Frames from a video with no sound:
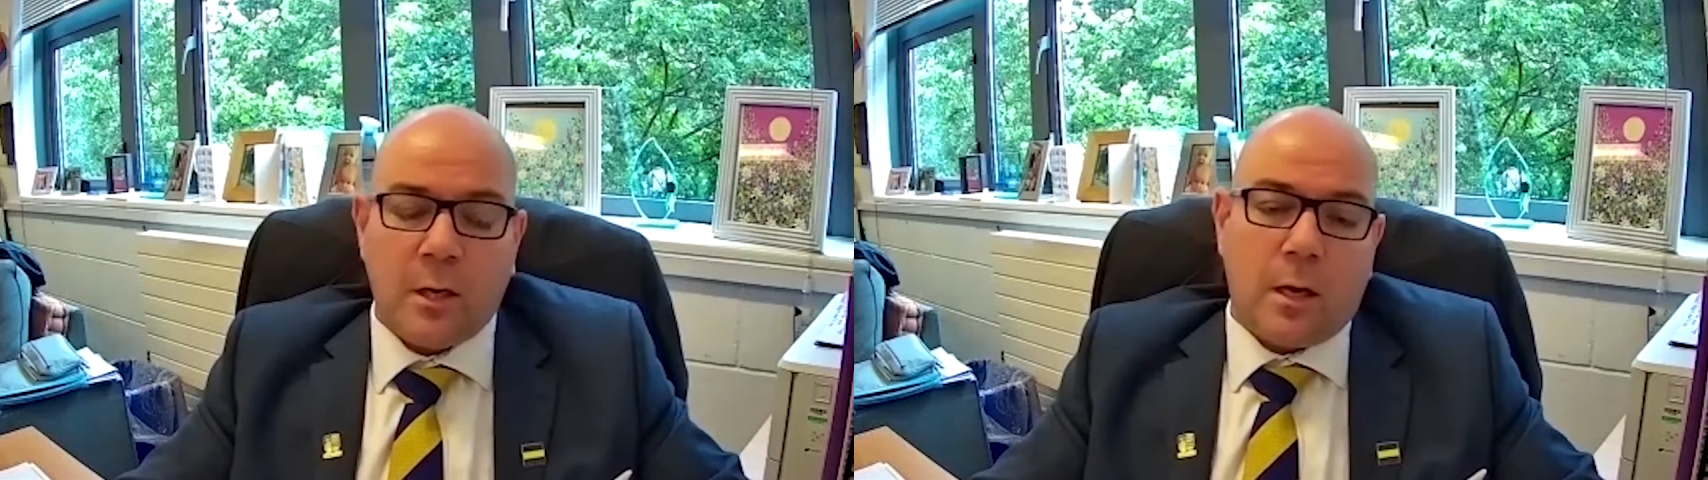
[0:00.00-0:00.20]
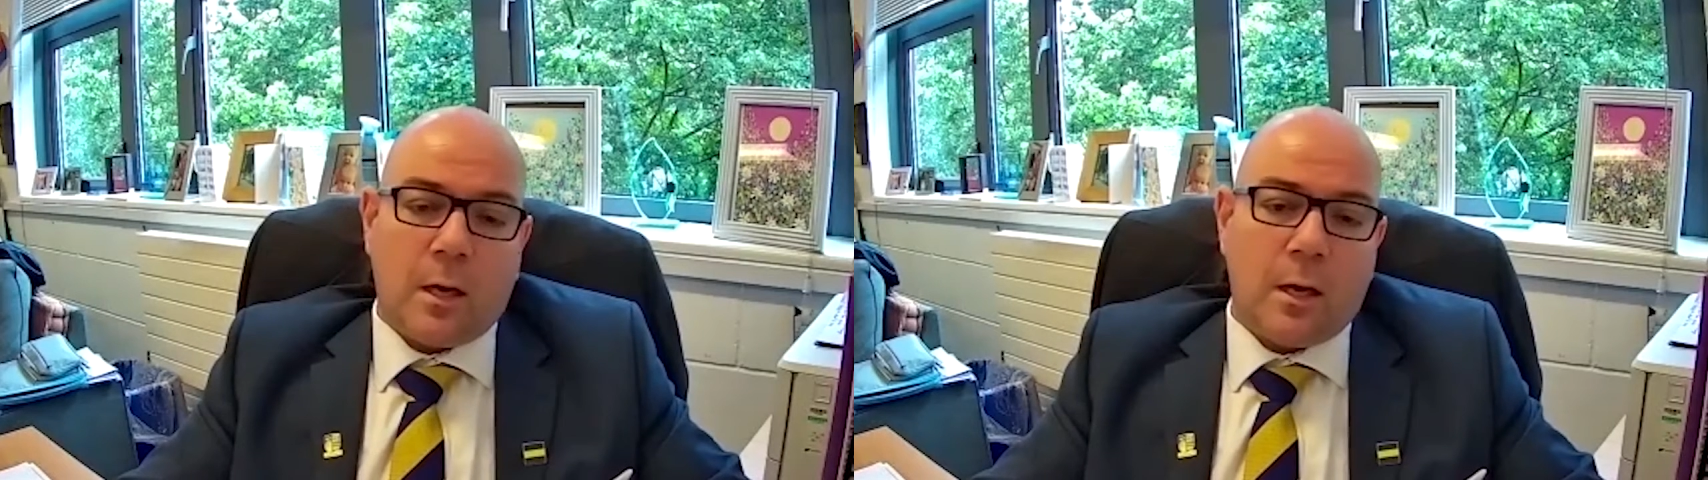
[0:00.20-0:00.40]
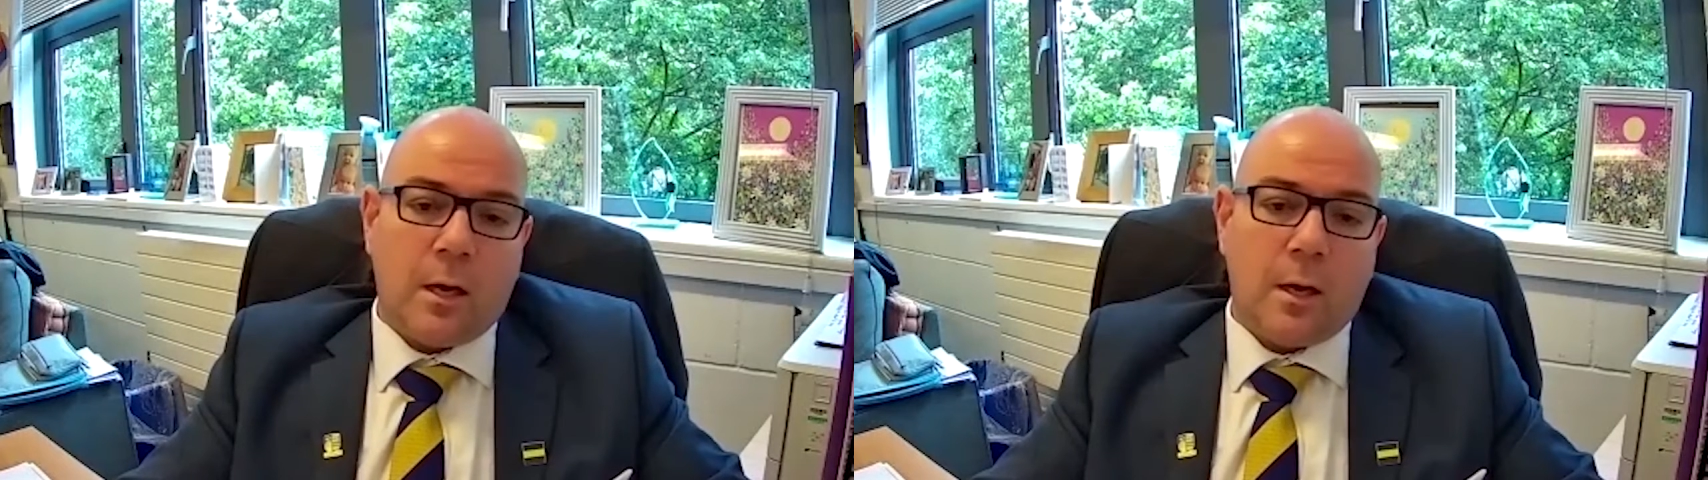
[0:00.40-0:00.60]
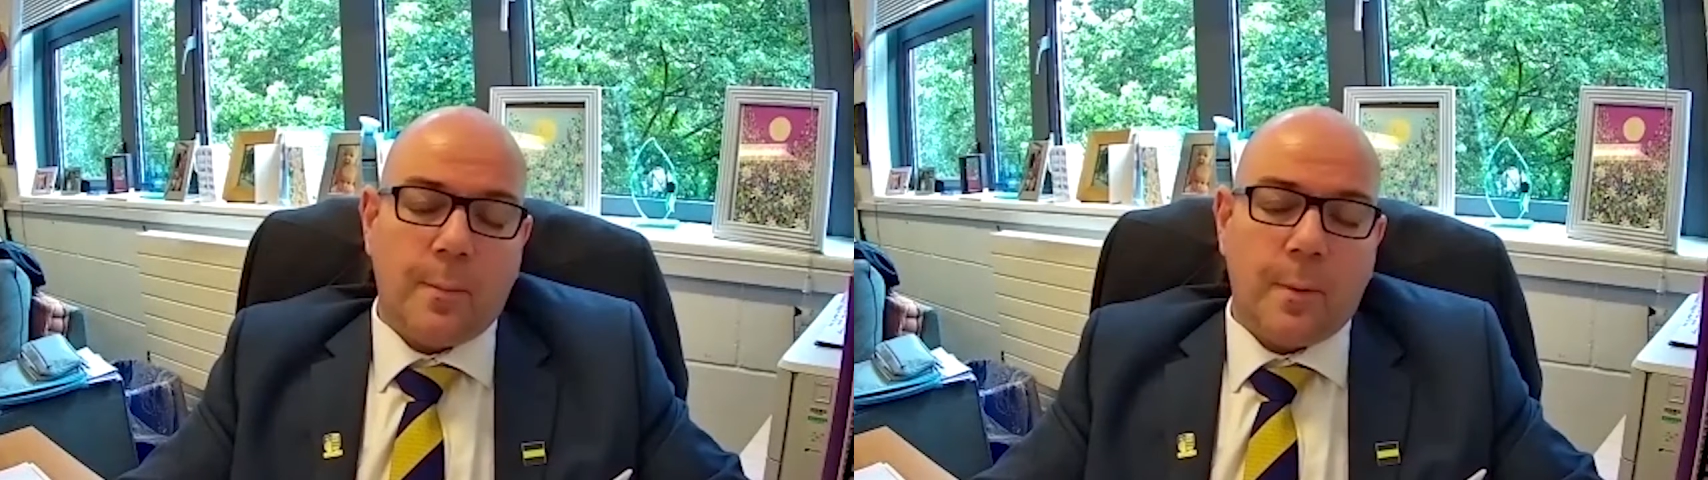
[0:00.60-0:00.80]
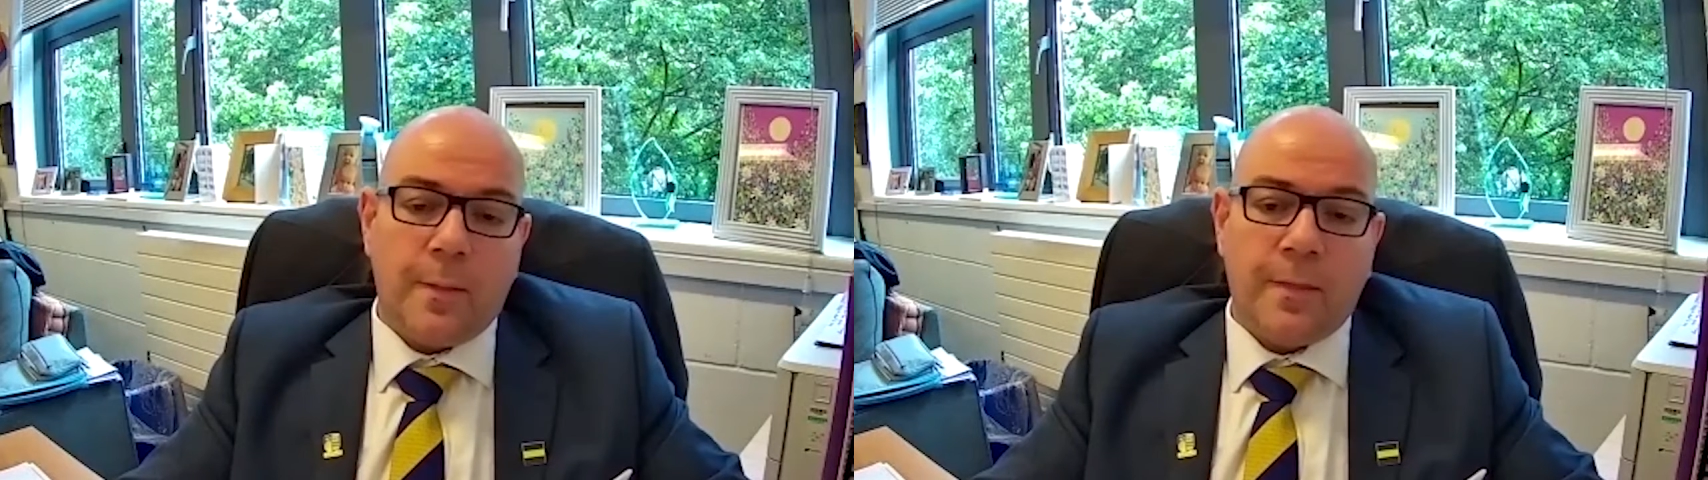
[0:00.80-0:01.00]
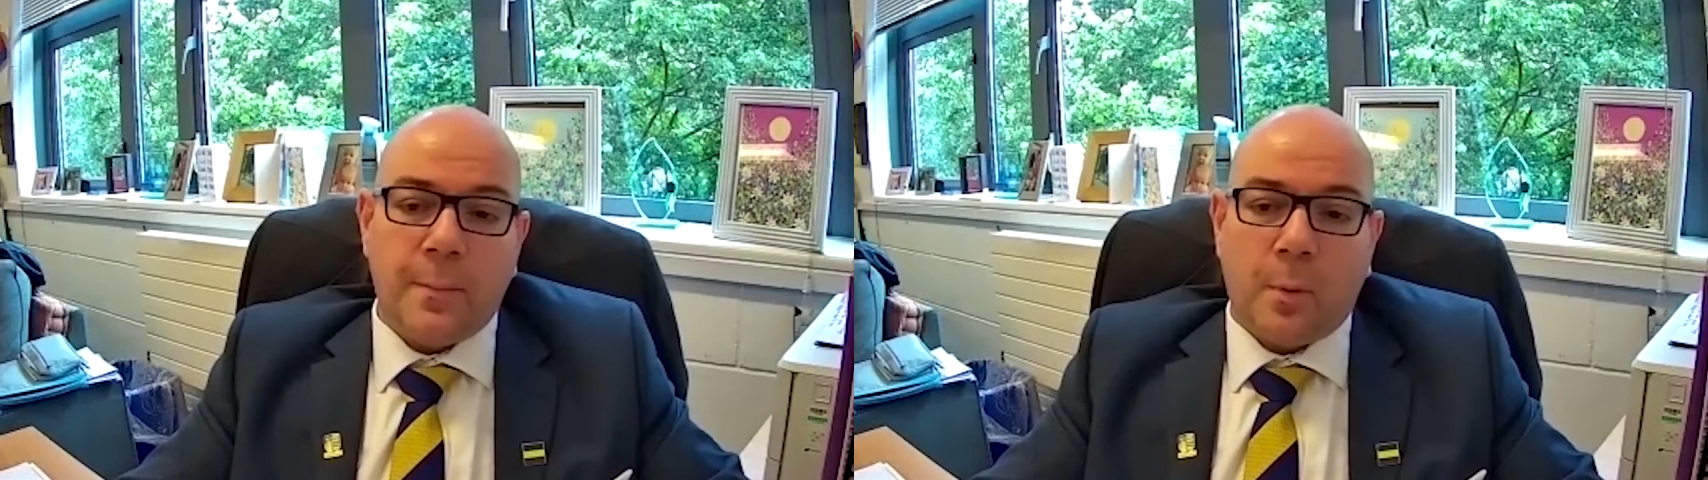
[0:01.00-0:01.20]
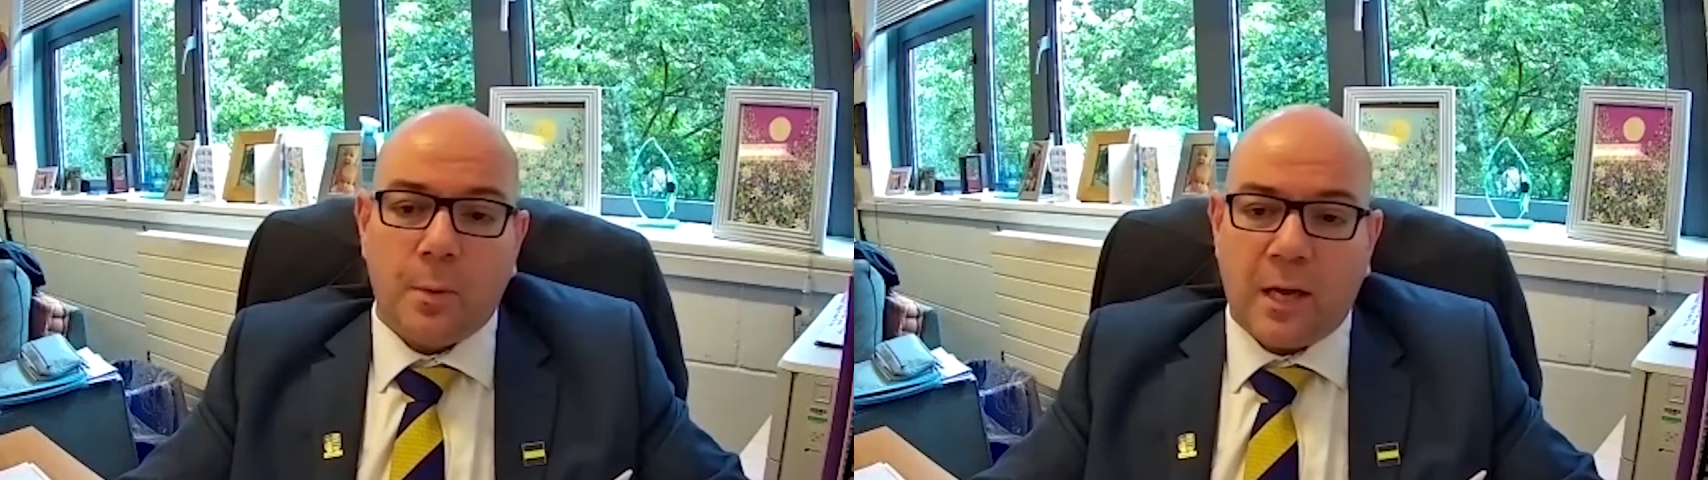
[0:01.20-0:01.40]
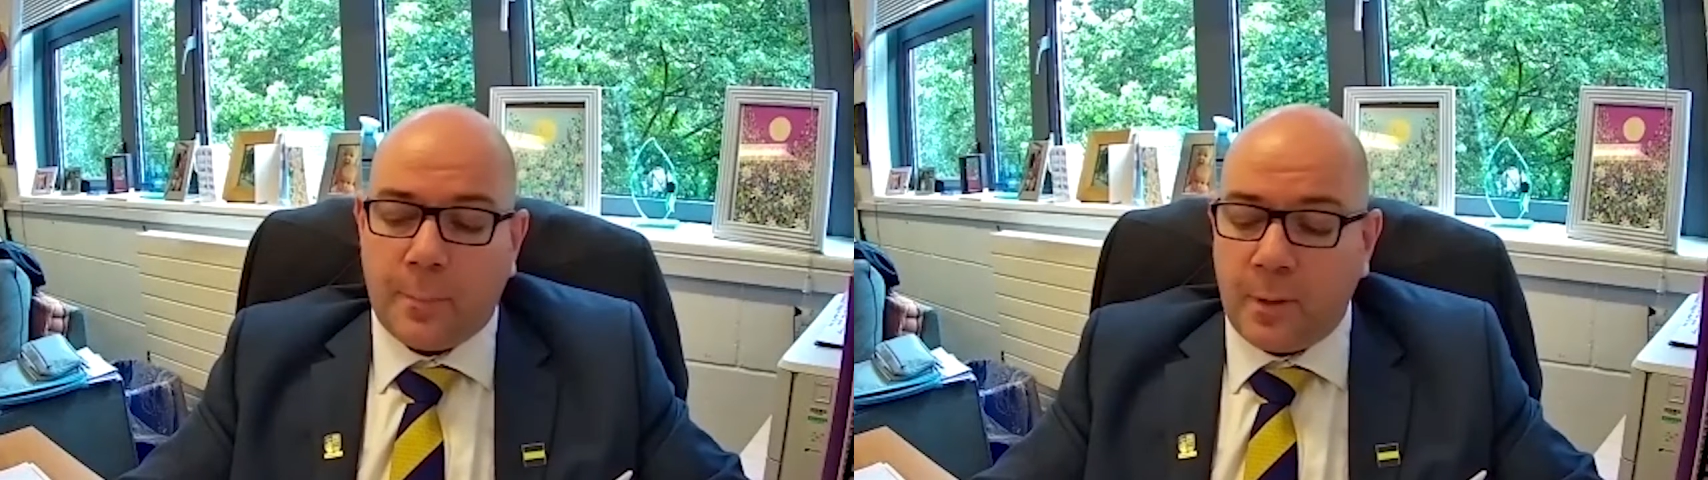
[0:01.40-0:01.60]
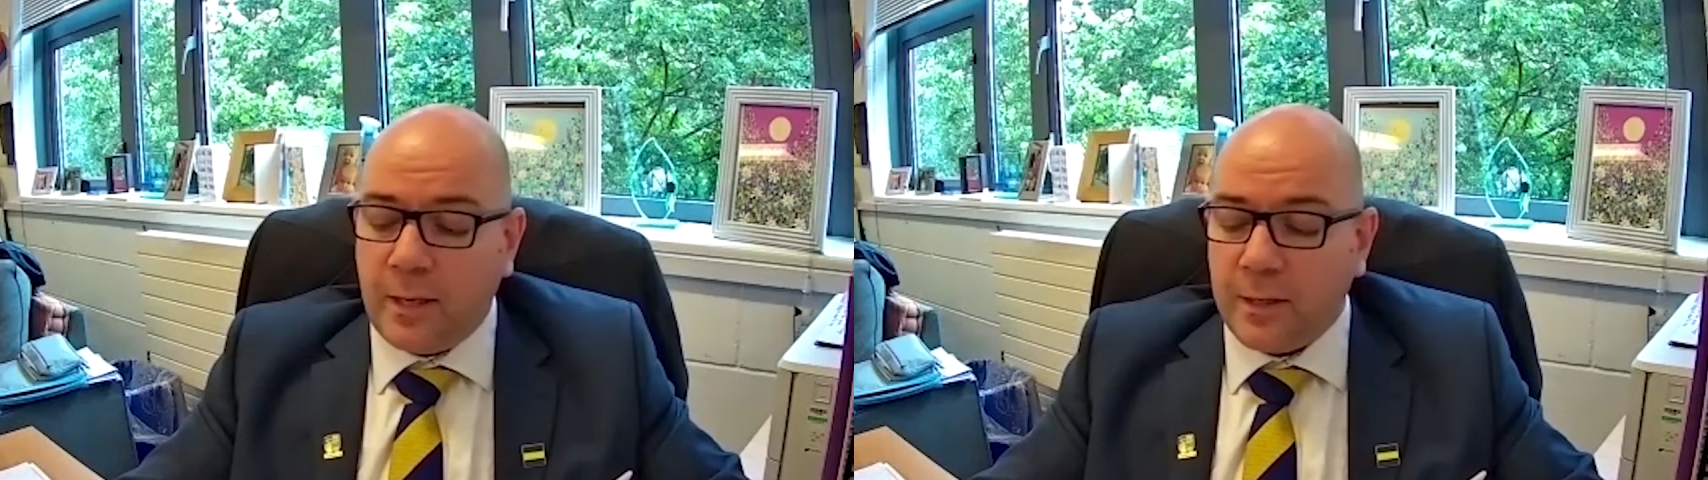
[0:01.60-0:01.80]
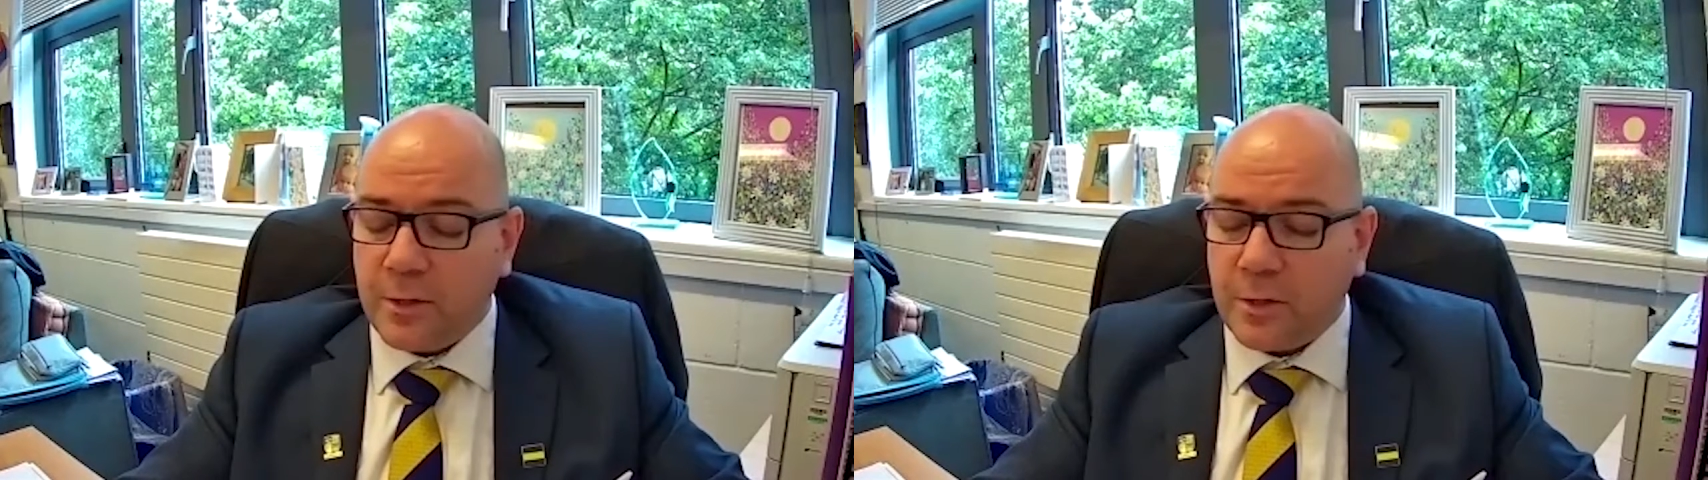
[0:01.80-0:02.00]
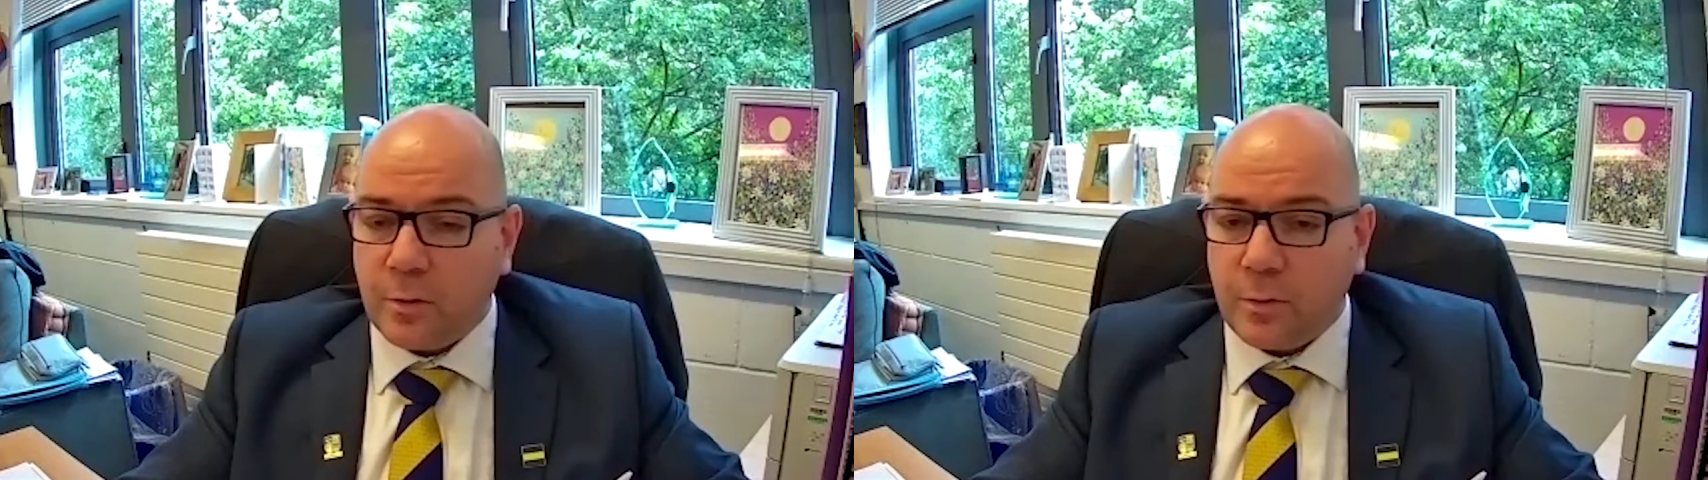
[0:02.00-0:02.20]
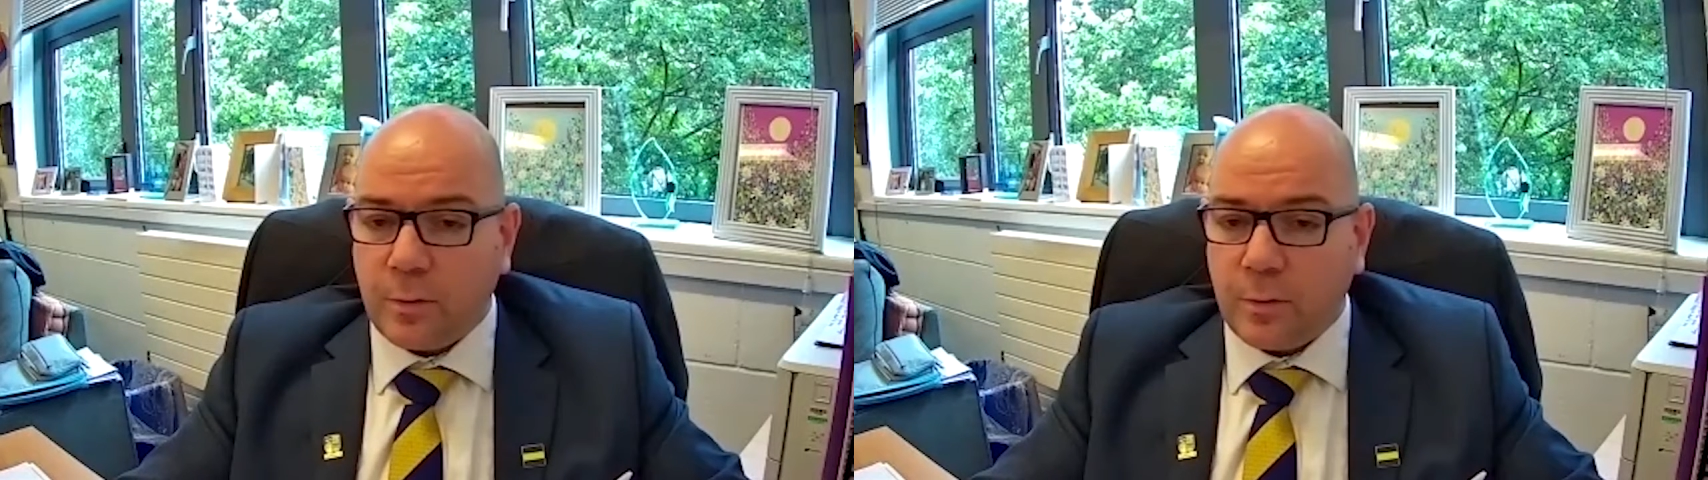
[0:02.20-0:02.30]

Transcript: Then what would happen is